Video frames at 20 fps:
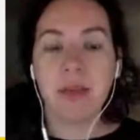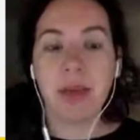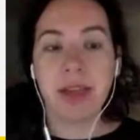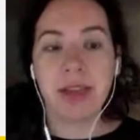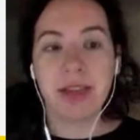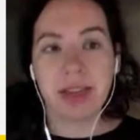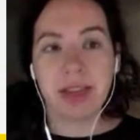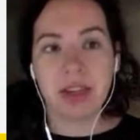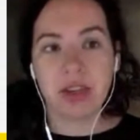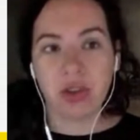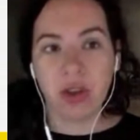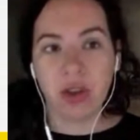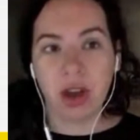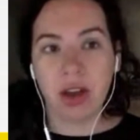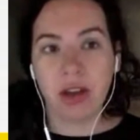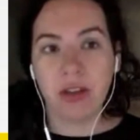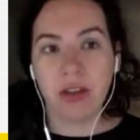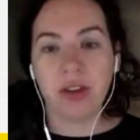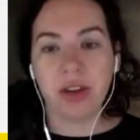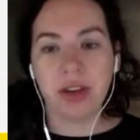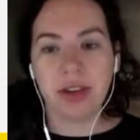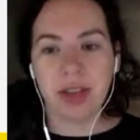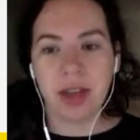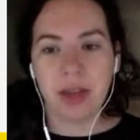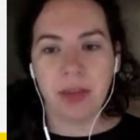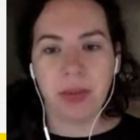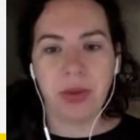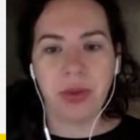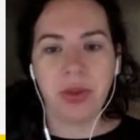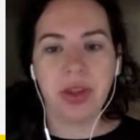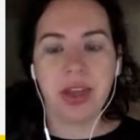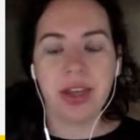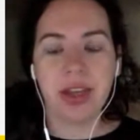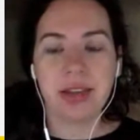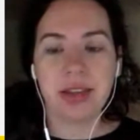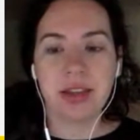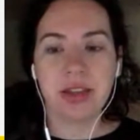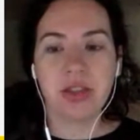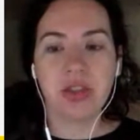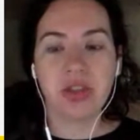Bedside Strong, for example,
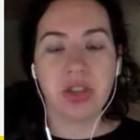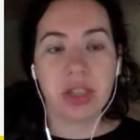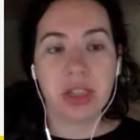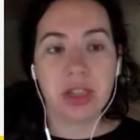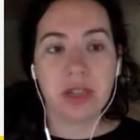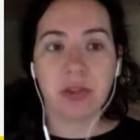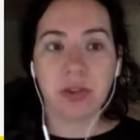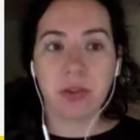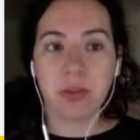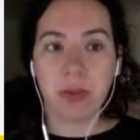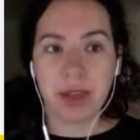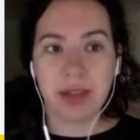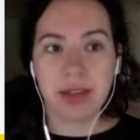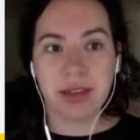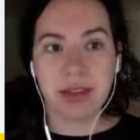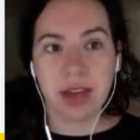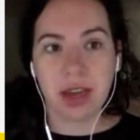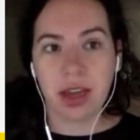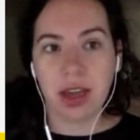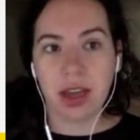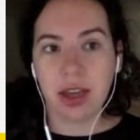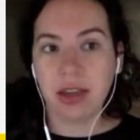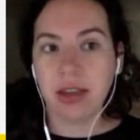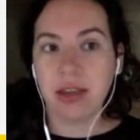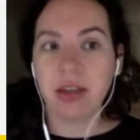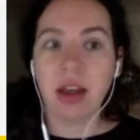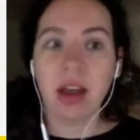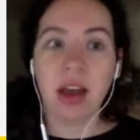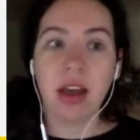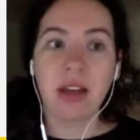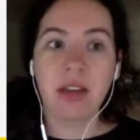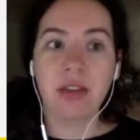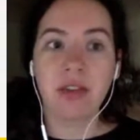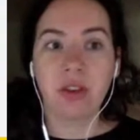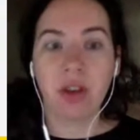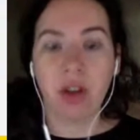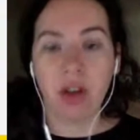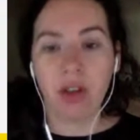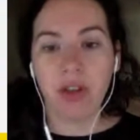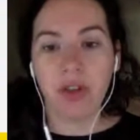exists just for Bedside, not
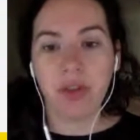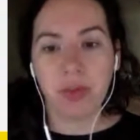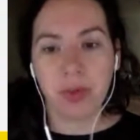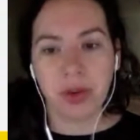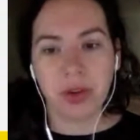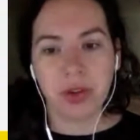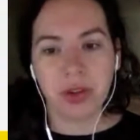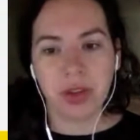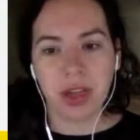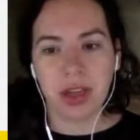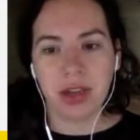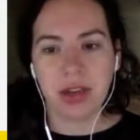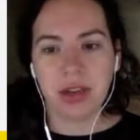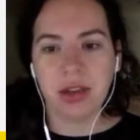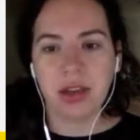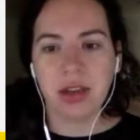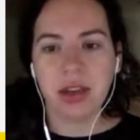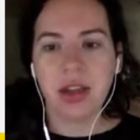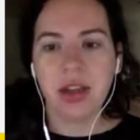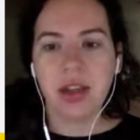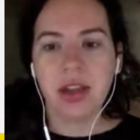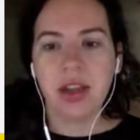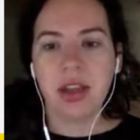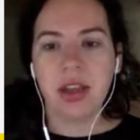for all of Brooklyn.